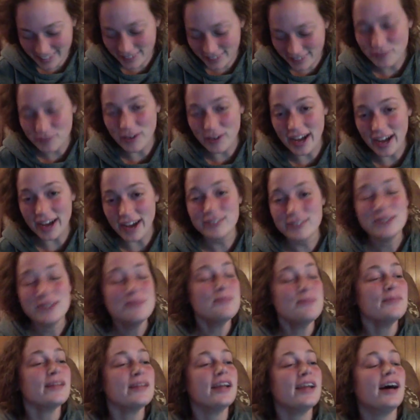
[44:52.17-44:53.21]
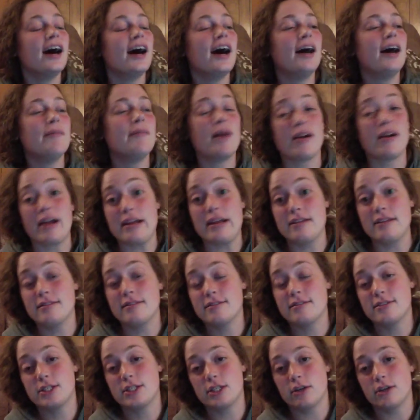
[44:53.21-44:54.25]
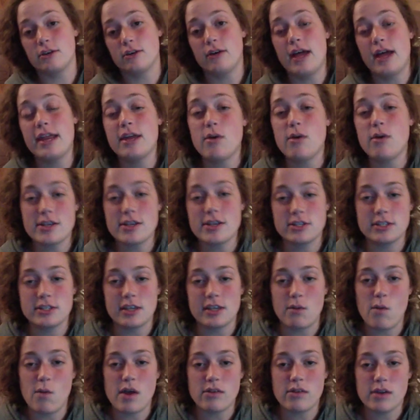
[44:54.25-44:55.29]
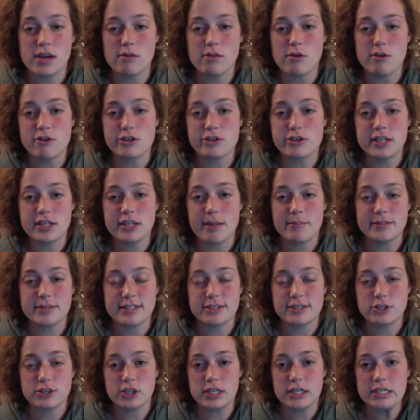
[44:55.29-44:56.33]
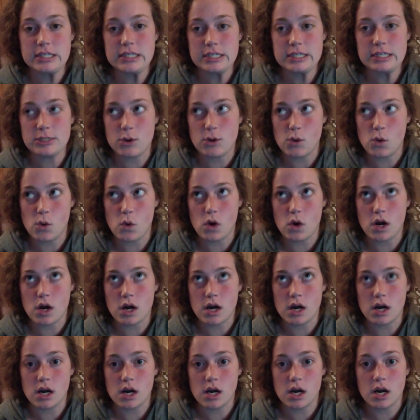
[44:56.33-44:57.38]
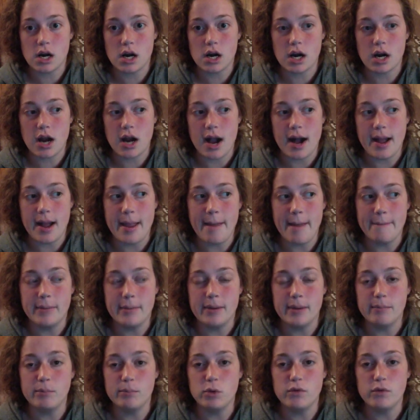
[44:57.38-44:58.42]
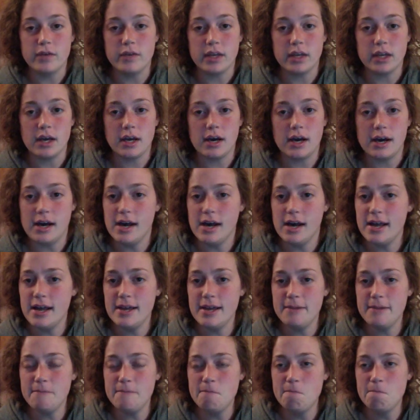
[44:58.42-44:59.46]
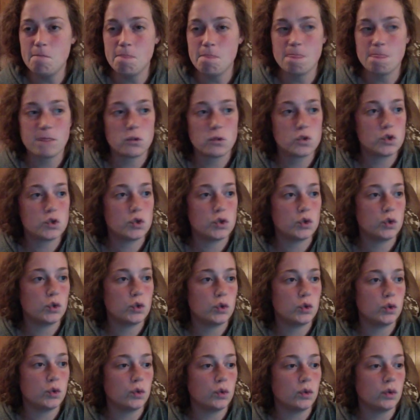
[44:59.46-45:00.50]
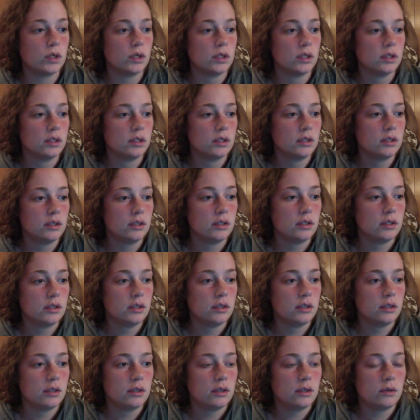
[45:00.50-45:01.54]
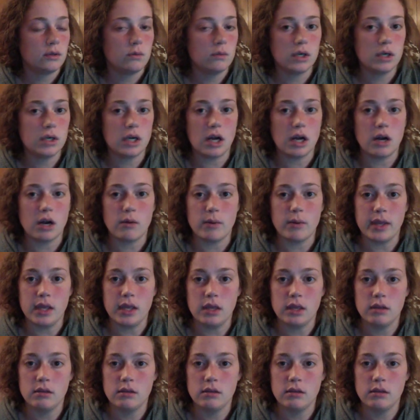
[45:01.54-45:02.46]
Wow. Alright, so any questions on weathering, erosion, deposition, or I'm moving on to, where are we?